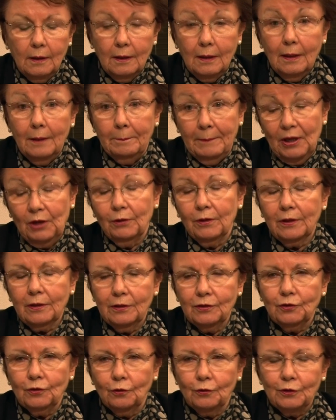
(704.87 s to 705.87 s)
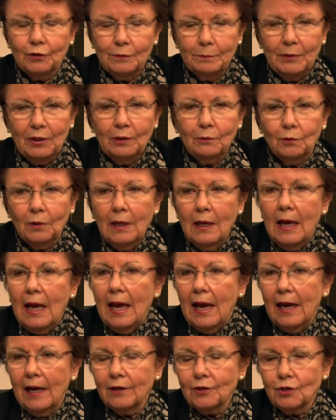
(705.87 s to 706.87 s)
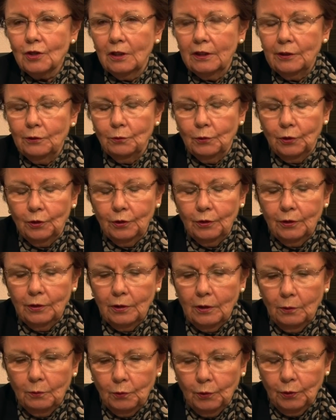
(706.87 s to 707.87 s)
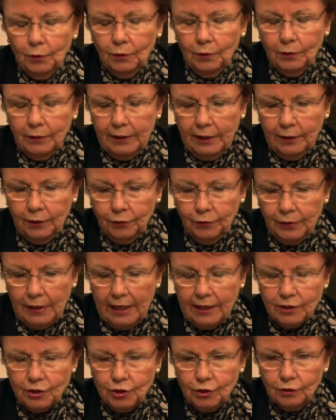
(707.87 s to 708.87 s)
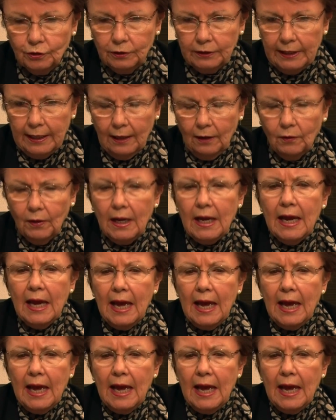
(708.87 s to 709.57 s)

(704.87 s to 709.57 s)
America, so to speak. Actually, we're international now.